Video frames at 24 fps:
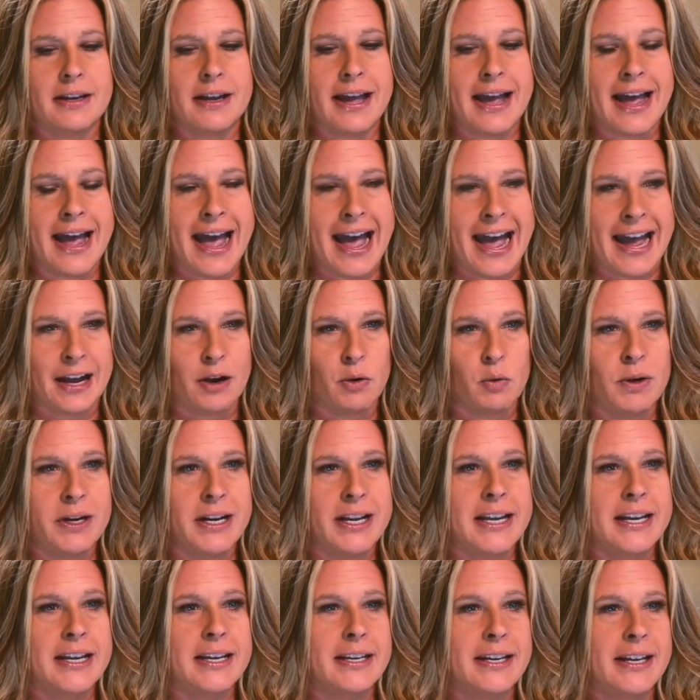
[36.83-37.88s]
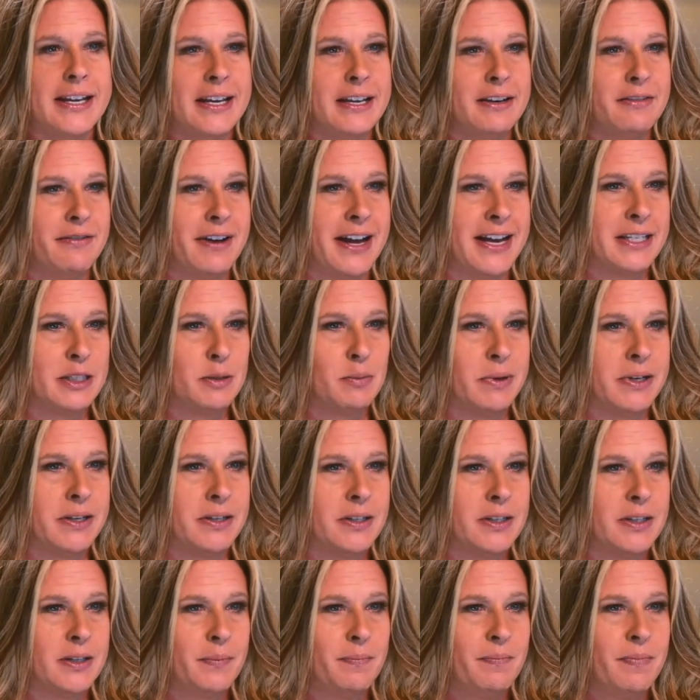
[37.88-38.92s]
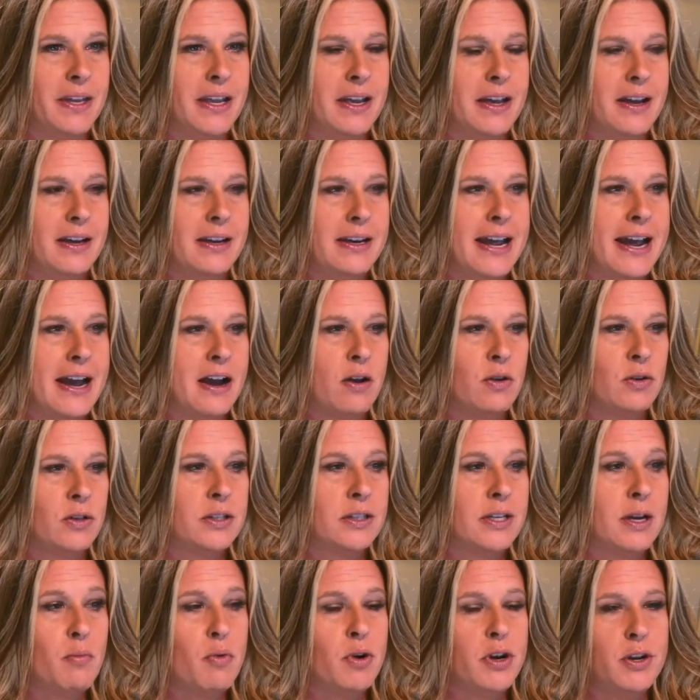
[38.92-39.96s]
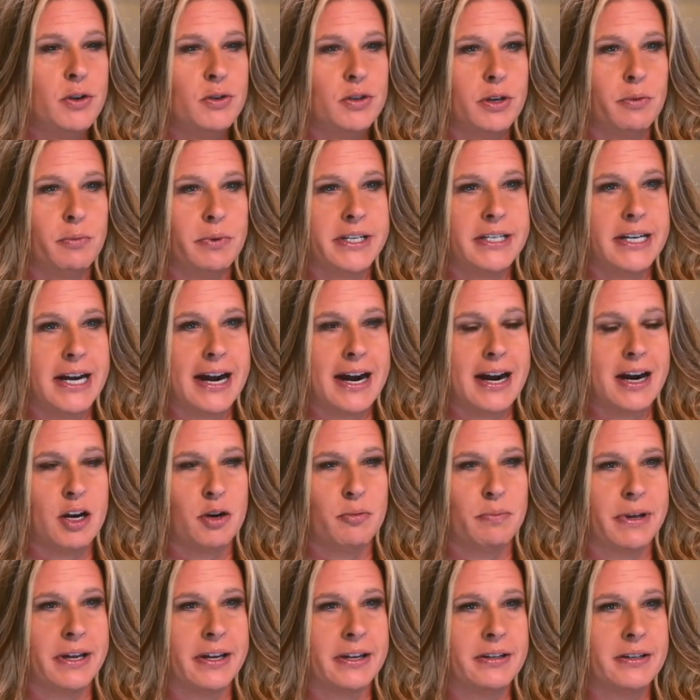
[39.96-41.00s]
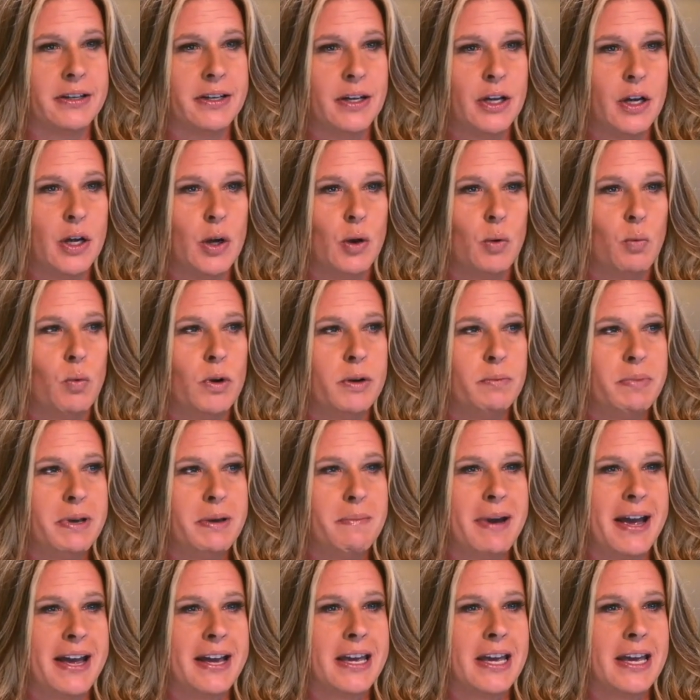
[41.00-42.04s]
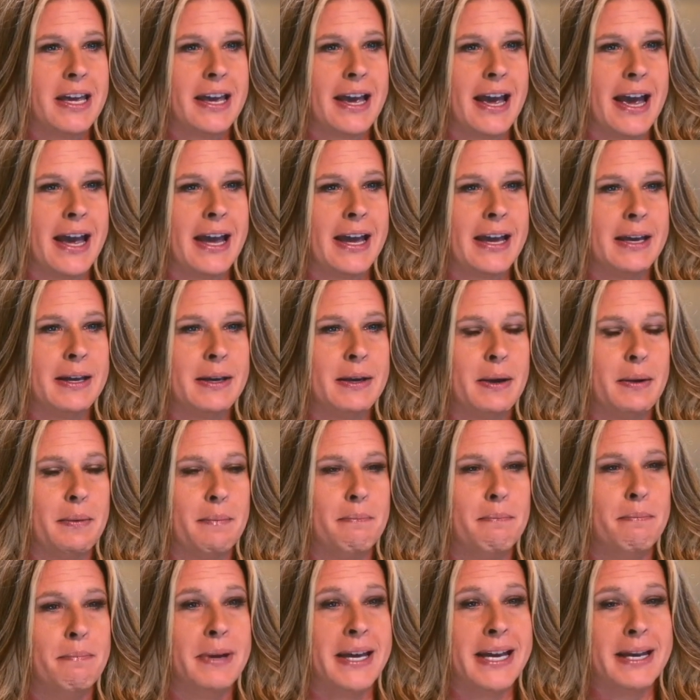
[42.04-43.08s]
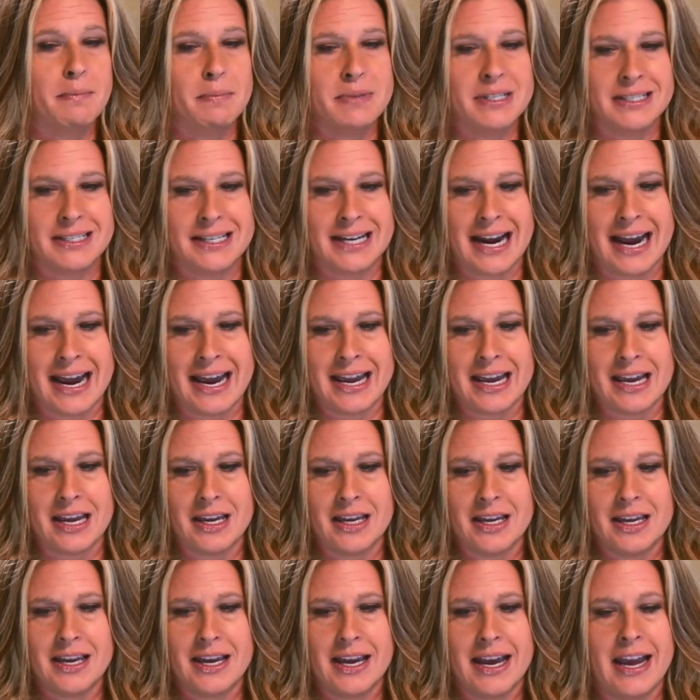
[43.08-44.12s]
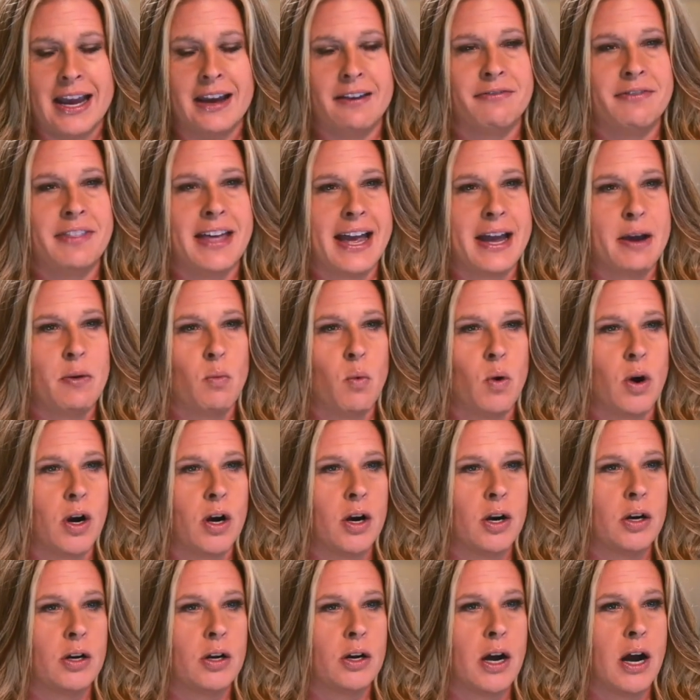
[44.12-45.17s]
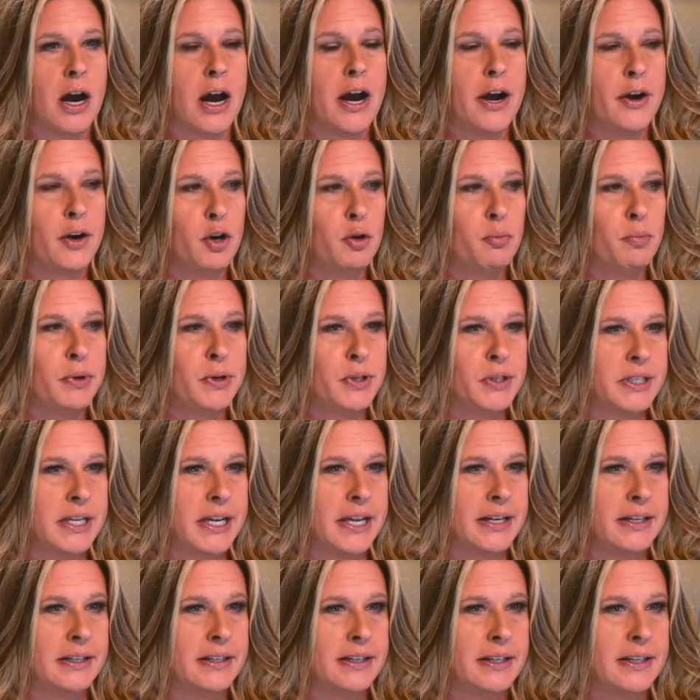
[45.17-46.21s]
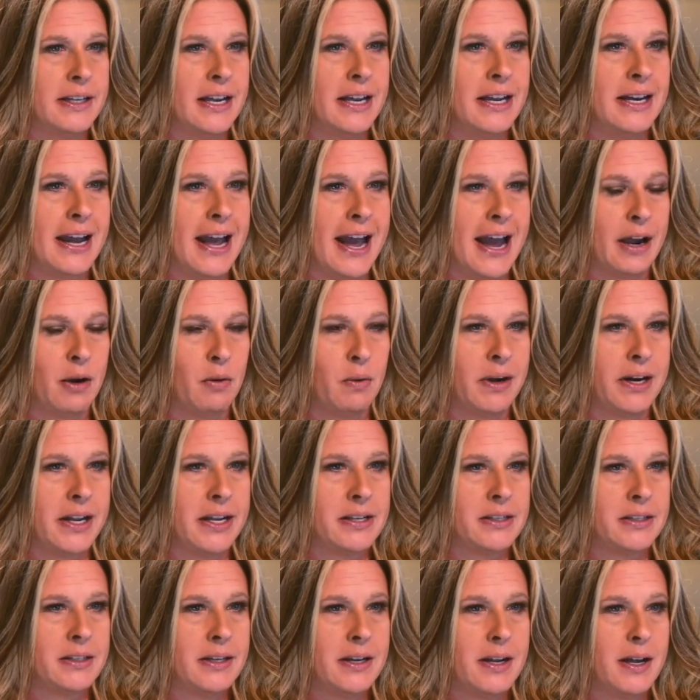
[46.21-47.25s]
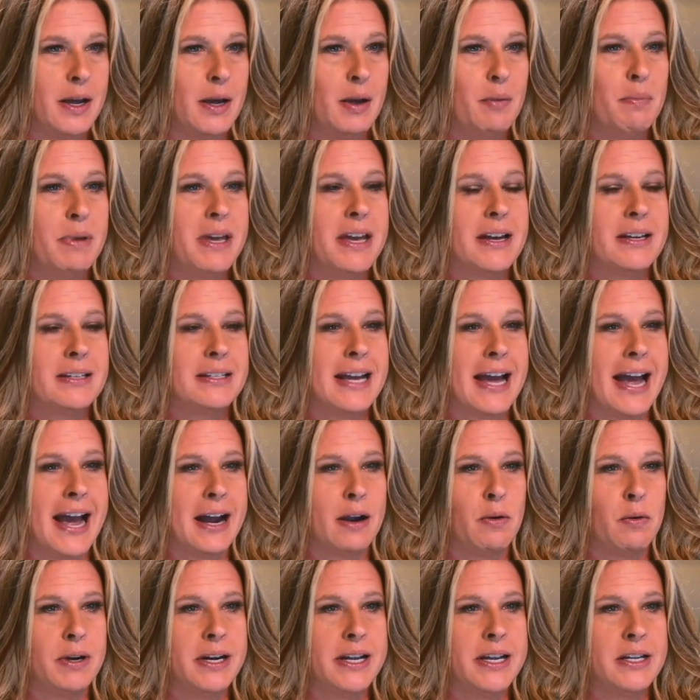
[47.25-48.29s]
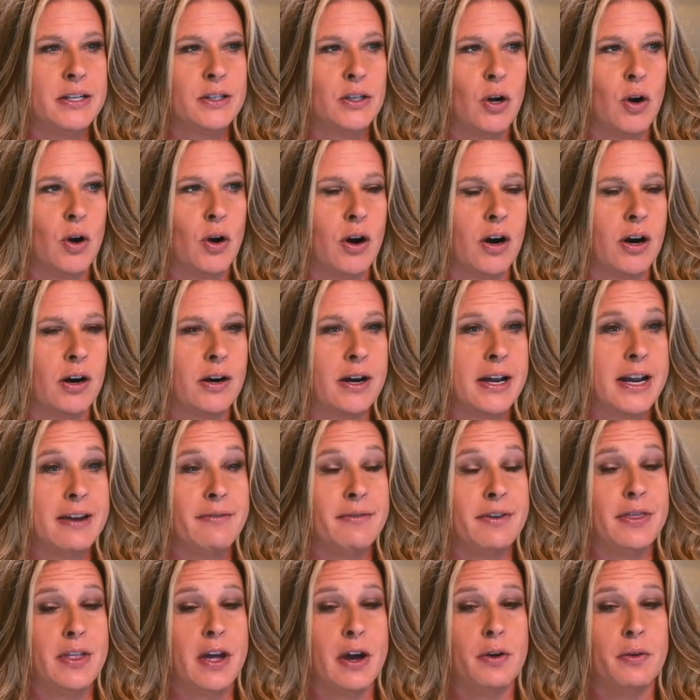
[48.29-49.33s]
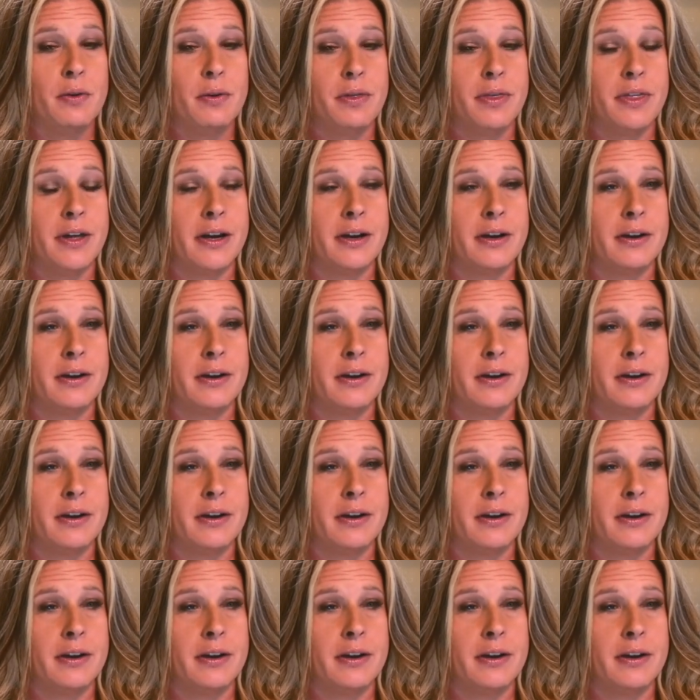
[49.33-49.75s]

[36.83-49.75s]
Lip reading: equity investments. Now, someone who's in retirement would be making a big mistake if they were 100% in equities, because equities are, even though the